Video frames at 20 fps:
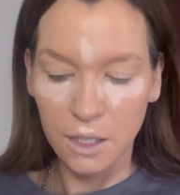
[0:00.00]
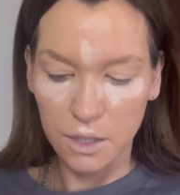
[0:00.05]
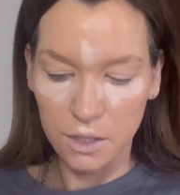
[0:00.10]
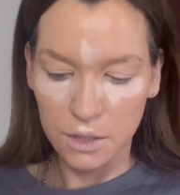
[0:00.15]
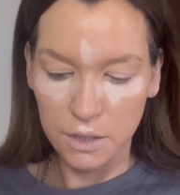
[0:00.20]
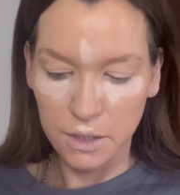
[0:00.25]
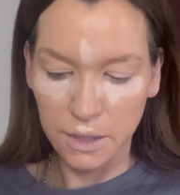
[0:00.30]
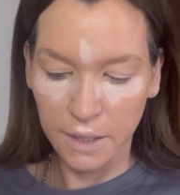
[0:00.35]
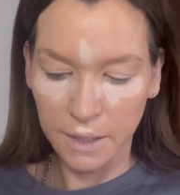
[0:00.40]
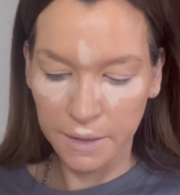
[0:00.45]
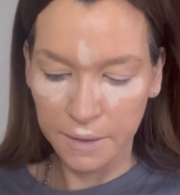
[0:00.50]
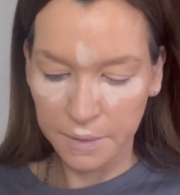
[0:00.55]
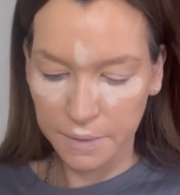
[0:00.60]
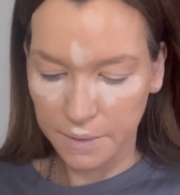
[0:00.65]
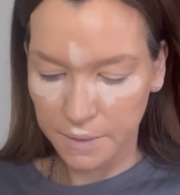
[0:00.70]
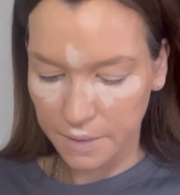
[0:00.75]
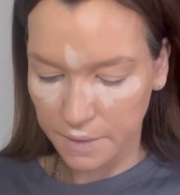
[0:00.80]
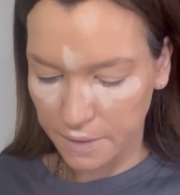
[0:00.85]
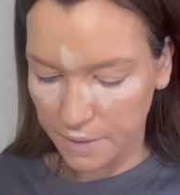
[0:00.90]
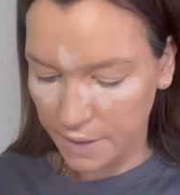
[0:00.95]
So
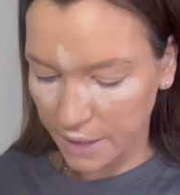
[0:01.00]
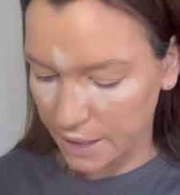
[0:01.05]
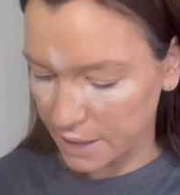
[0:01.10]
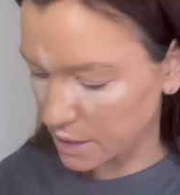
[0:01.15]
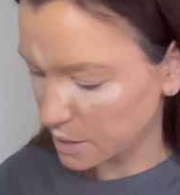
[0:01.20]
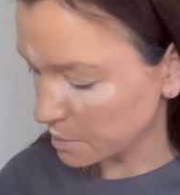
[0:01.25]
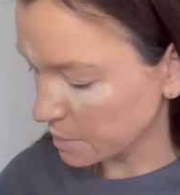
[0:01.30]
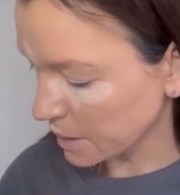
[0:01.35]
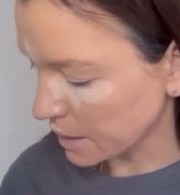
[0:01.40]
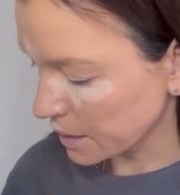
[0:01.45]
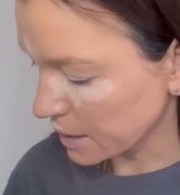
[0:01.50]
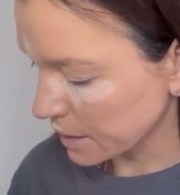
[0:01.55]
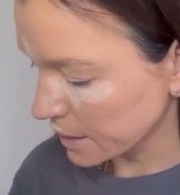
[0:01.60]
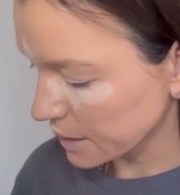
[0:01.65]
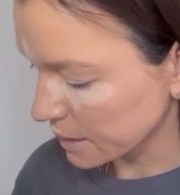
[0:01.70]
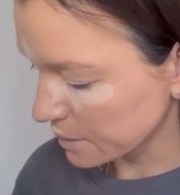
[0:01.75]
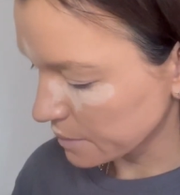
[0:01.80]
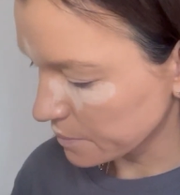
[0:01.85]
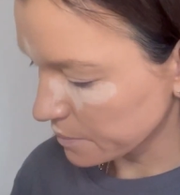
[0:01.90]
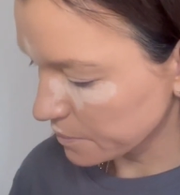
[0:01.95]
that's
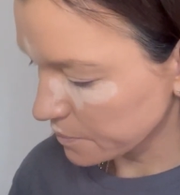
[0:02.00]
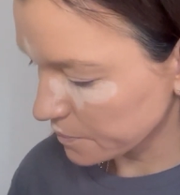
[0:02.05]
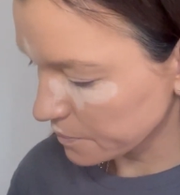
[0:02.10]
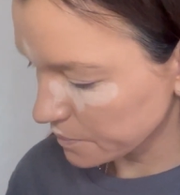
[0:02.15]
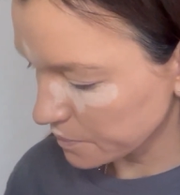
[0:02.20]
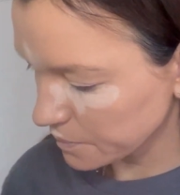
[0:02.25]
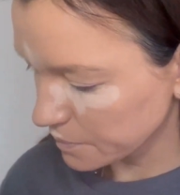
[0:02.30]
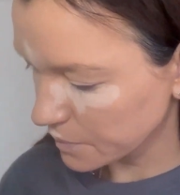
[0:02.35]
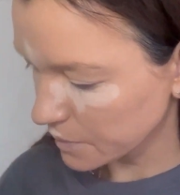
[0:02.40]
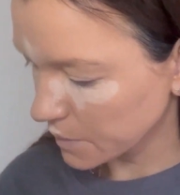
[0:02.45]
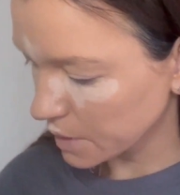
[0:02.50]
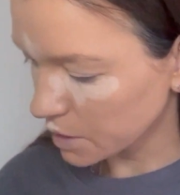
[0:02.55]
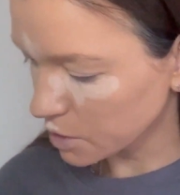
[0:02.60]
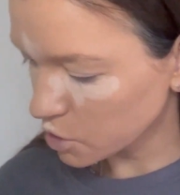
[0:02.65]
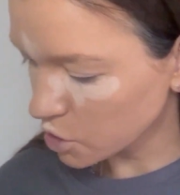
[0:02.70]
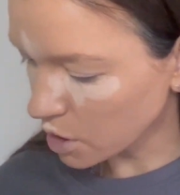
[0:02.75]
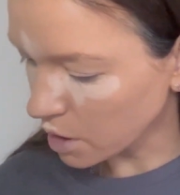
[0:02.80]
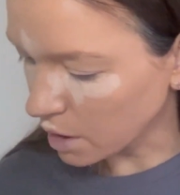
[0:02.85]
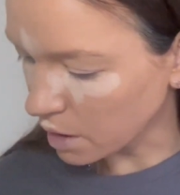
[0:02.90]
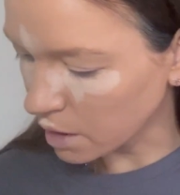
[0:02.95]
my
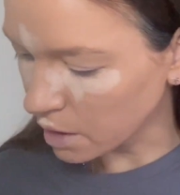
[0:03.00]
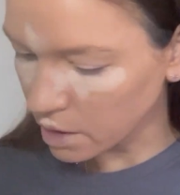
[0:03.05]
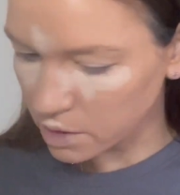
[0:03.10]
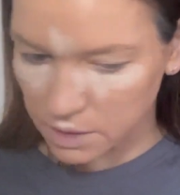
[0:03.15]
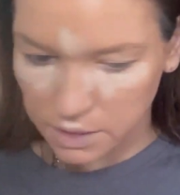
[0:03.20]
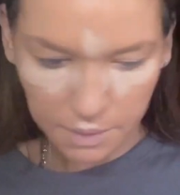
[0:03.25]
Tarte.